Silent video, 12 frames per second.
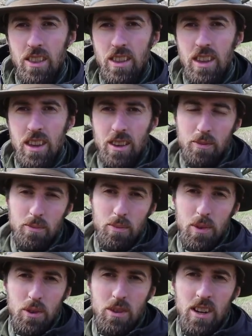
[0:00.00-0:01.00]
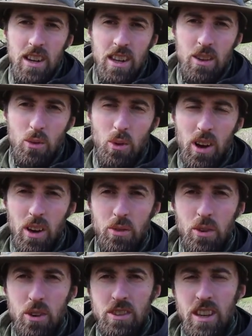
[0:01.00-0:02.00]
the Bewdley Wire
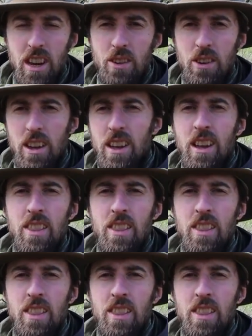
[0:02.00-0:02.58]
Forest area,